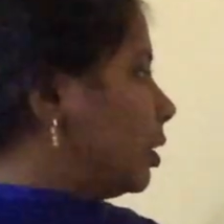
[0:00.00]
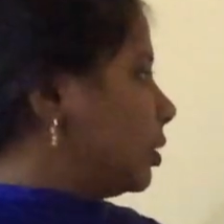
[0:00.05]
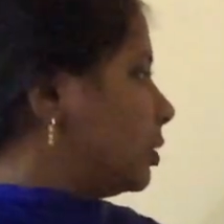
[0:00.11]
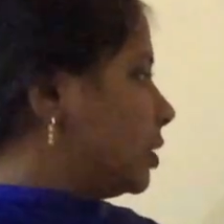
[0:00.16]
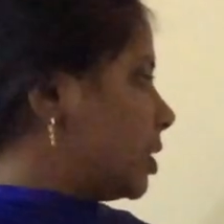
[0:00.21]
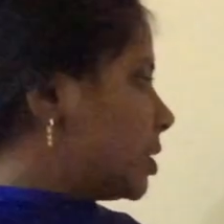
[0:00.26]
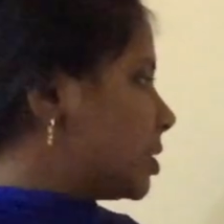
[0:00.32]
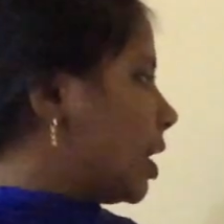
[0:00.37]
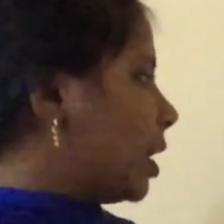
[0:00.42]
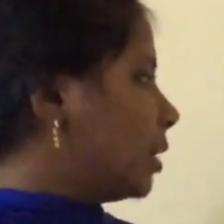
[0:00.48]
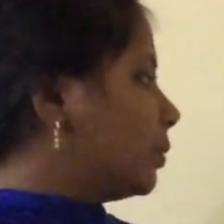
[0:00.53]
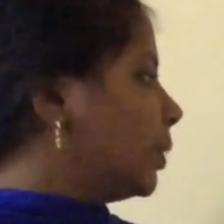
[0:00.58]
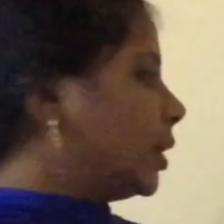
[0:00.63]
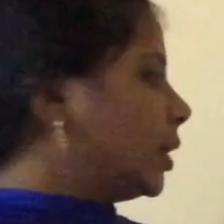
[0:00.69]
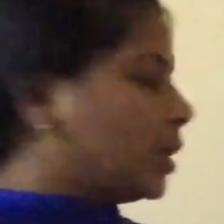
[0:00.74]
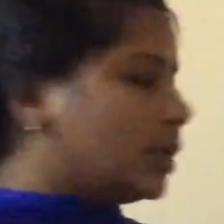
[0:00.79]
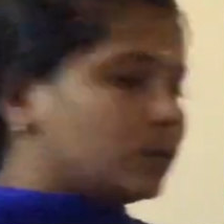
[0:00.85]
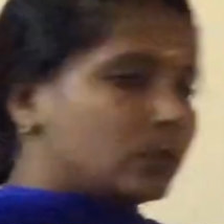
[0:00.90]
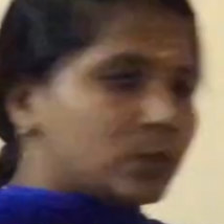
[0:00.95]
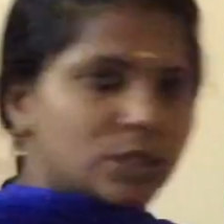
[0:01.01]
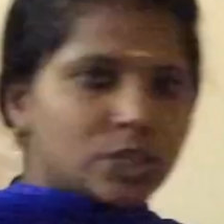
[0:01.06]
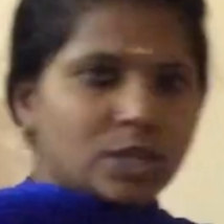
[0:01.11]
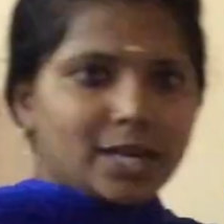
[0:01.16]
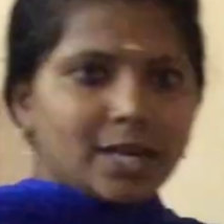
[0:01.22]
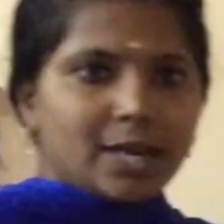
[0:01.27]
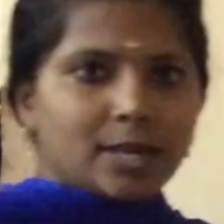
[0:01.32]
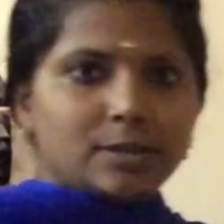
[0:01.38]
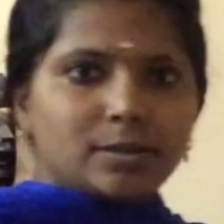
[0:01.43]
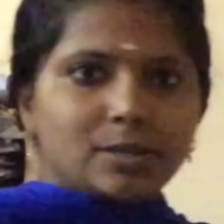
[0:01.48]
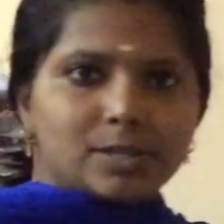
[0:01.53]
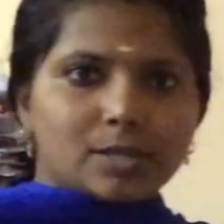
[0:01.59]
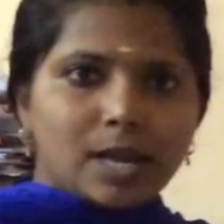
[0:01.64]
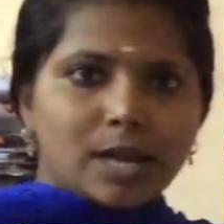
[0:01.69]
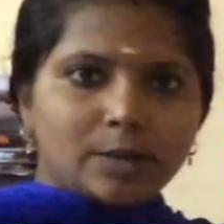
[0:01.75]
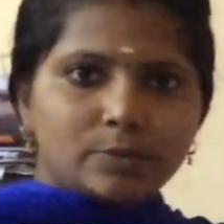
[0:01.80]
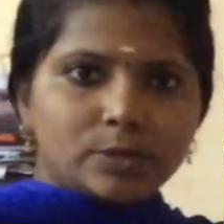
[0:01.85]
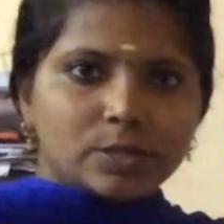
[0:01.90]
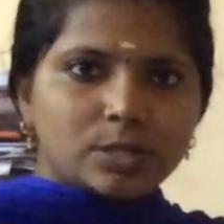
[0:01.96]
These hardware, in which layer these
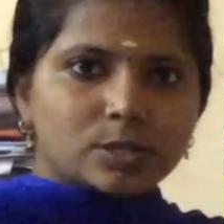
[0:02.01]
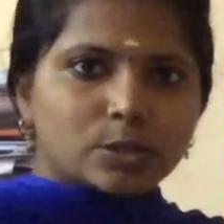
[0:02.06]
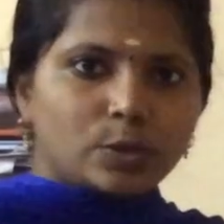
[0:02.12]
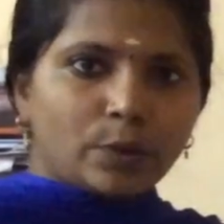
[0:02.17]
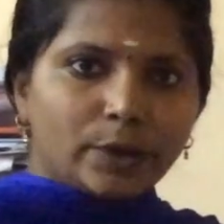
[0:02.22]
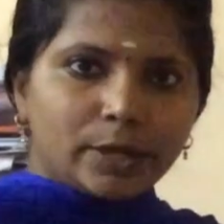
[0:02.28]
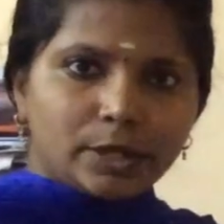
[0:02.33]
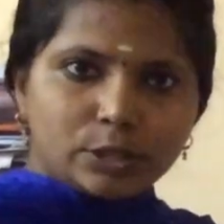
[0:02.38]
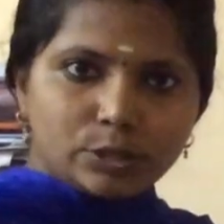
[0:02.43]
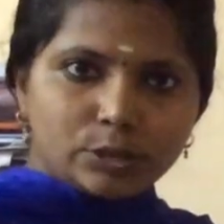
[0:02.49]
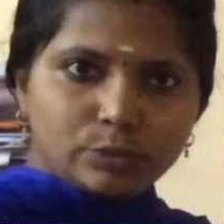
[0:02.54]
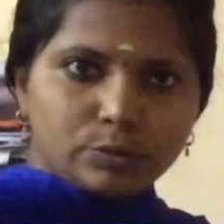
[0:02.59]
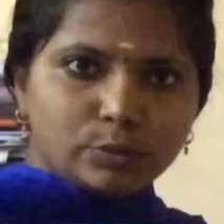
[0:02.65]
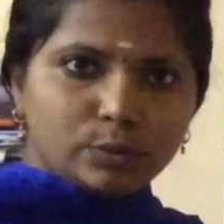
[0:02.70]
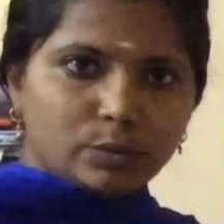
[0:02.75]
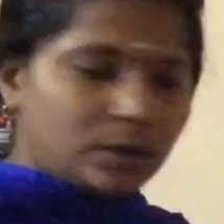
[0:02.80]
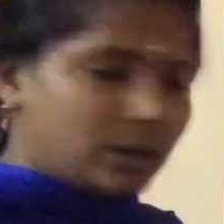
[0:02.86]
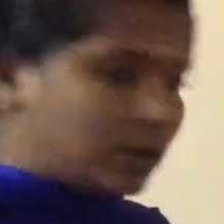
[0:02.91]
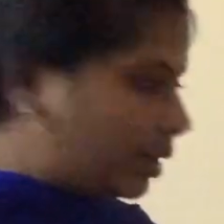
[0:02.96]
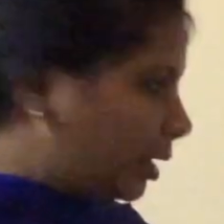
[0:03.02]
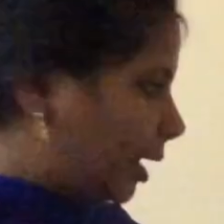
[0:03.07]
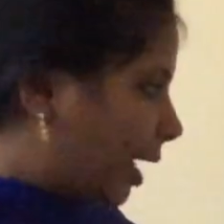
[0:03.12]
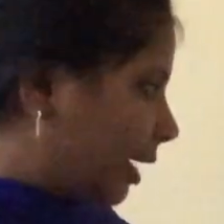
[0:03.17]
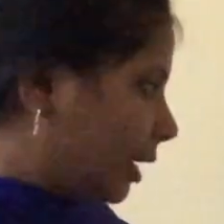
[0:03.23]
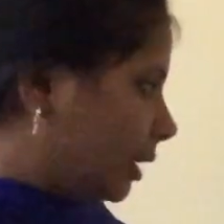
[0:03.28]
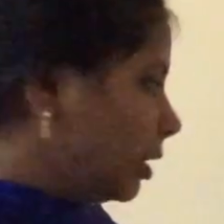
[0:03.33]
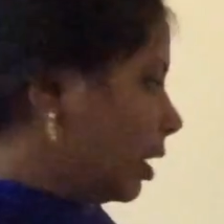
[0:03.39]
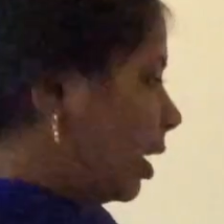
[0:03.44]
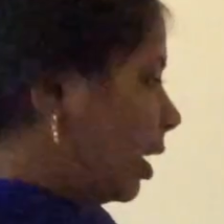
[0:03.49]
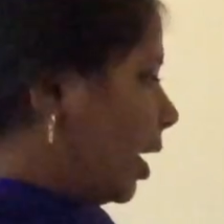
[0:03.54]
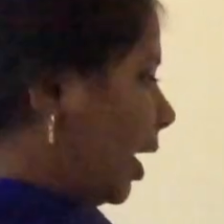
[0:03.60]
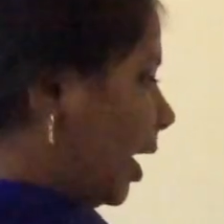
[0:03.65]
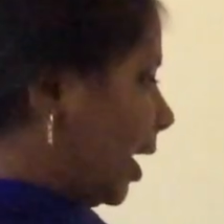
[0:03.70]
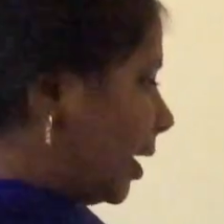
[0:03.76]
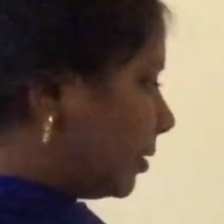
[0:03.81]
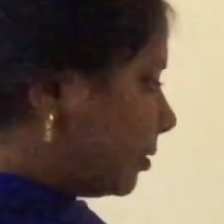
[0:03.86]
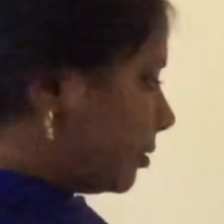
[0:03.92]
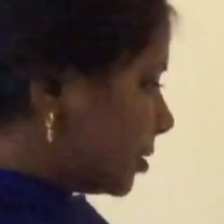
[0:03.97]
hardware is going to lie,
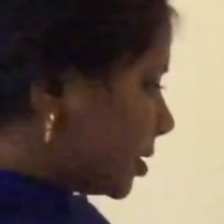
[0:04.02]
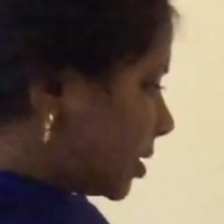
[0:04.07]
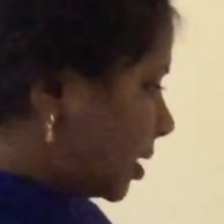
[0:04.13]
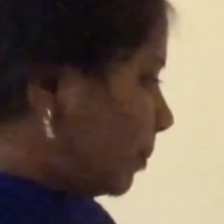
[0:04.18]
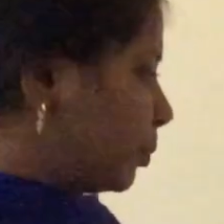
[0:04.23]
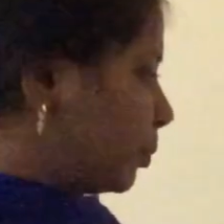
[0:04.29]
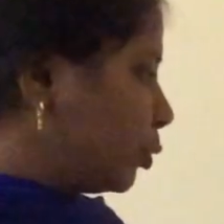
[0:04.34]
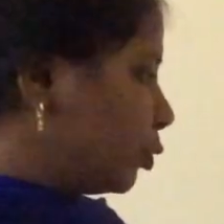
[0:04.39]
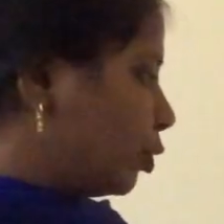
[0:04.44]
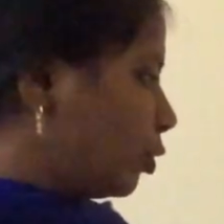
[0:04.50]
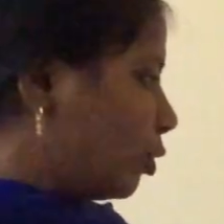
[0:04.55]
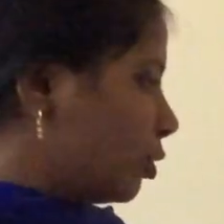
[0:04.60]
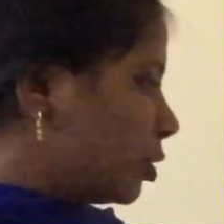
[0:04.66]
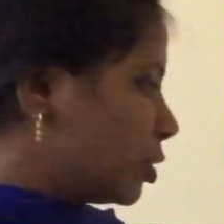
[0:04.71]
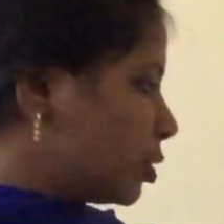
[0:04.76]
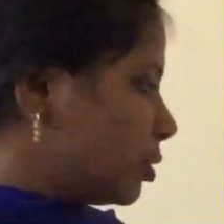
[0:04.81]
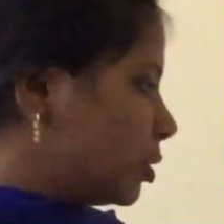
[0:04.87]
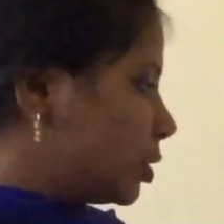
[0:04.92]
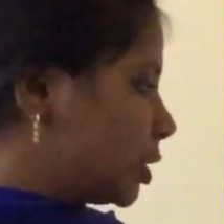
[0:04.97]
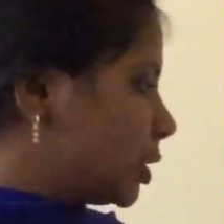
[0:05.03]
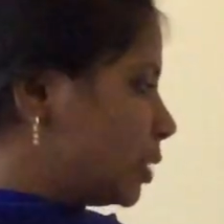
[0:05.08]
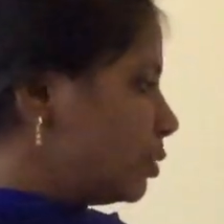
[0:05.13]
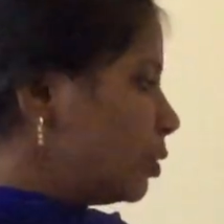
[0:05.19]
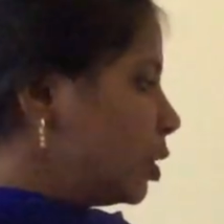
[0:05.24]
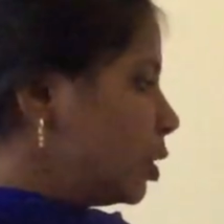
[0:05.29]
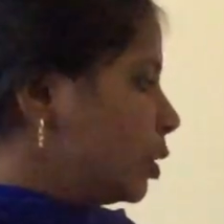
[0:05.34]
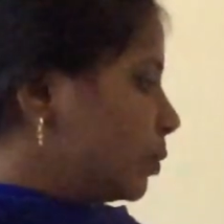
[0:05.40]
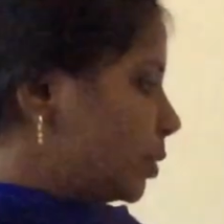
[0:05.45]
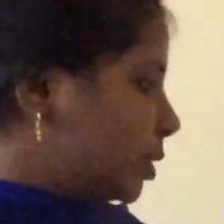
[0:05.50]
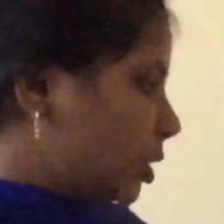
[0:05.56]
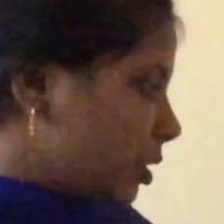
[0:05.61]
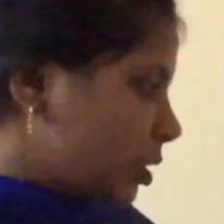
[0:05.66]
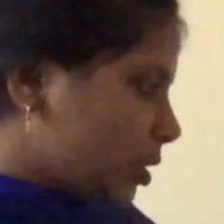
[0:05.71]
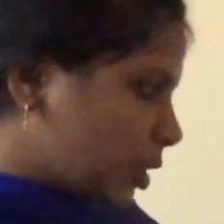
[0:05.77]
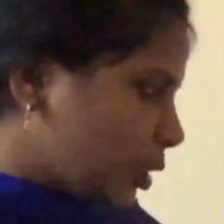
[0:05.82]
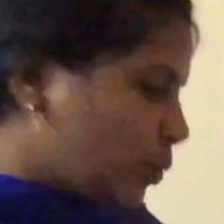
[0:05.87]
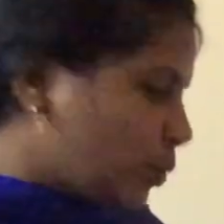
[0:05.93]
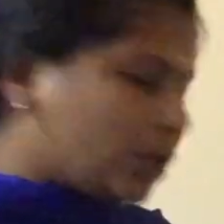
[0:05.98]
and some protocols also, which
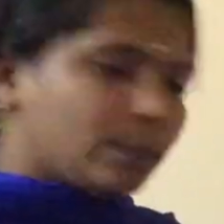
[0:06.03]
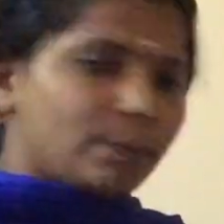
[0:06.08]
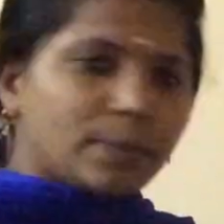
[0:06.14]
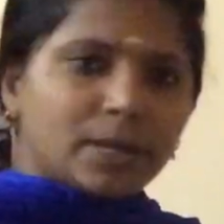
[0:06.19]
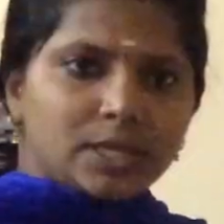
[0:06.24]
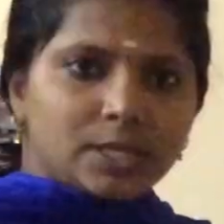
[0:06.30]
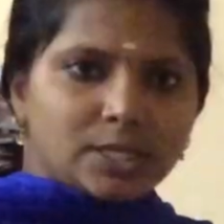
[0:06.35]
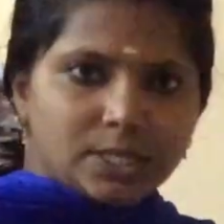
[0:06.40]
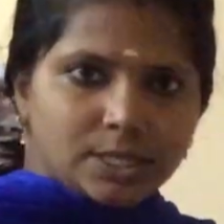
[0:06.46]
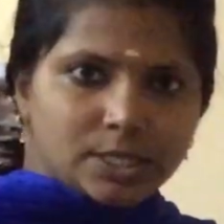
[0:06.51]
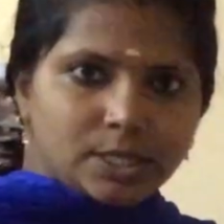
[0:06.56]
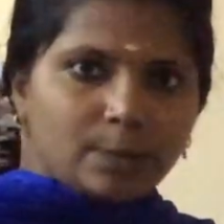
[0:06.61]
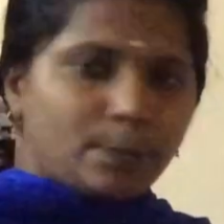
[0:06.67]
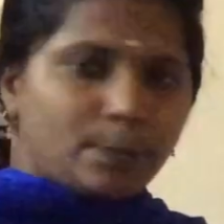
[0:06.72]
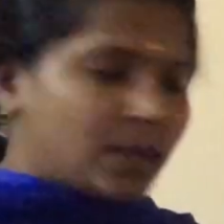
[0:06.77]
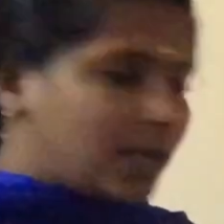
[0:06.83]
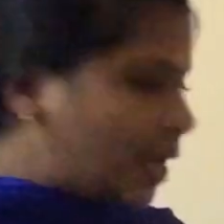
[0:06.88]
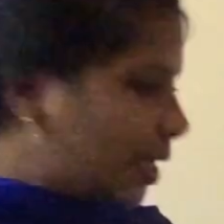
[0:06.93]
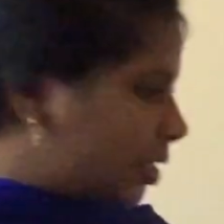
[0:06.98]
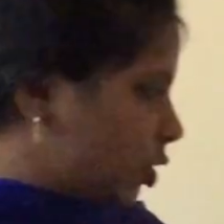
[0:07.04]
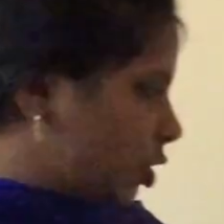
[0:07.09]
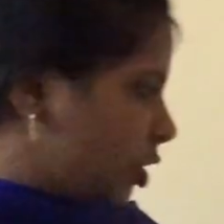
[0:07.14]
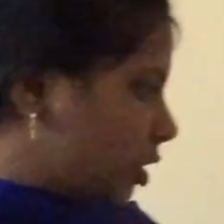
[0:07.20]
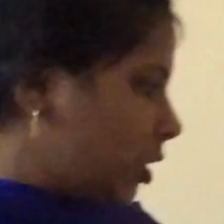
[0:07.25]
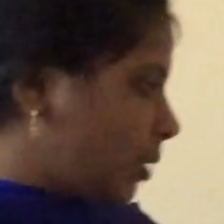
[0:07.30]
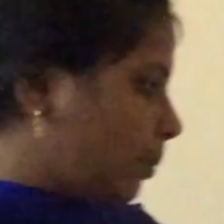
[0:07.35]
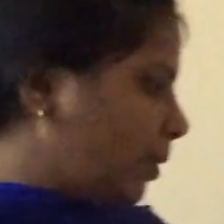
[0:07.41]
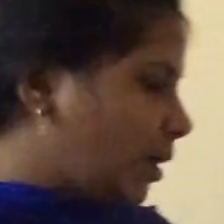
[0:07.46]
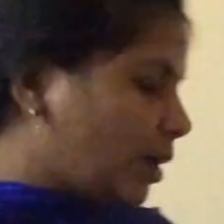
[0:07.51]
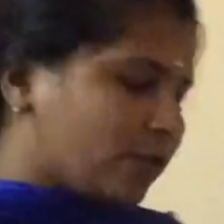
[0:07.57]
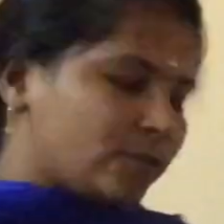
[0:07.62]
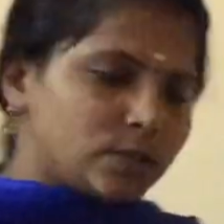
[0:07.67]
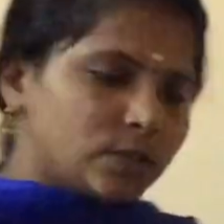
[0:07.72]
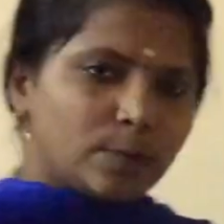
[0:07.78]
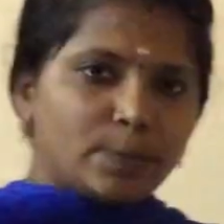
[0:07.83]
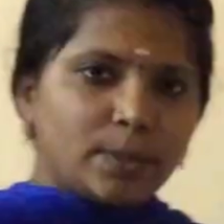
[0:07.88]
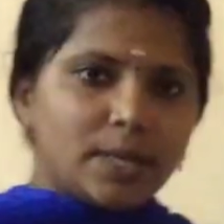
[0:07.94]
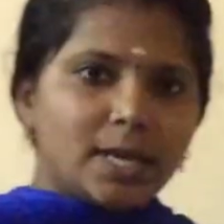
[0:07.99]
is UDP, TCP, HTTP,
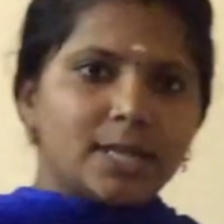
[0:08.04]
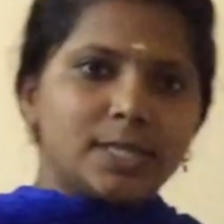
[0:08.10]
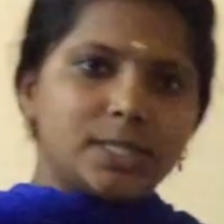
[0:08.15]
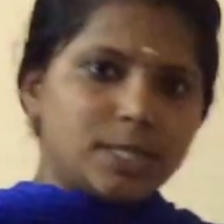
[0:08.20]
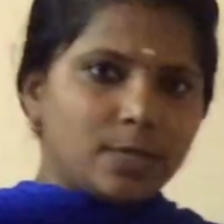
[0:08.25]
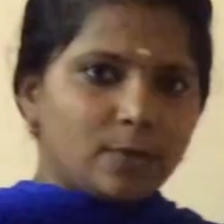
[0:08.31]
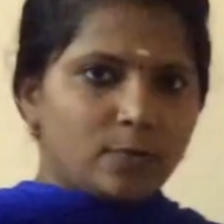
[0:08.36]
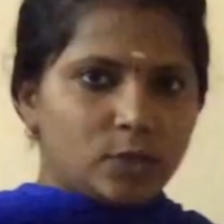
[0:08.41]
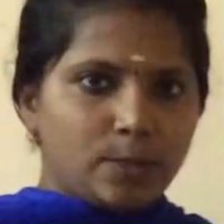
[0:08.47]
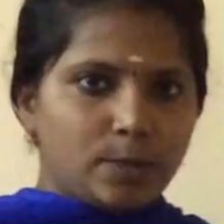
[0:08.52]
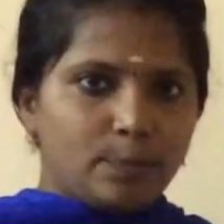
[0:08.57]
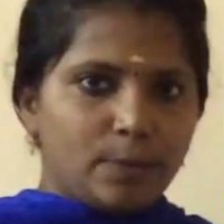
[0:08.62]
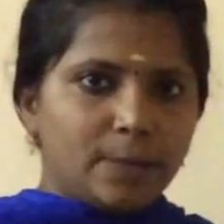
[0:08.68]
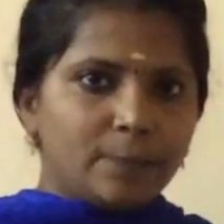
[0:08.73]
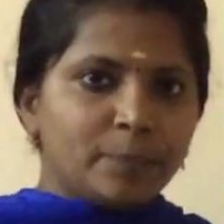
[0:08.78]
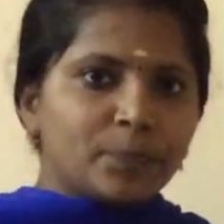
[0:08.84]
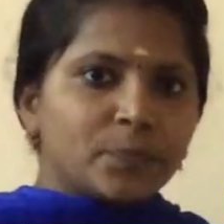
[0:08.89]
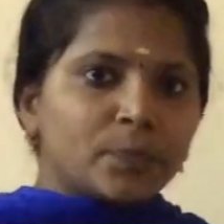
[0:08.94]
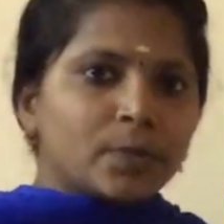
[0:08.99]
FTP and TFTP.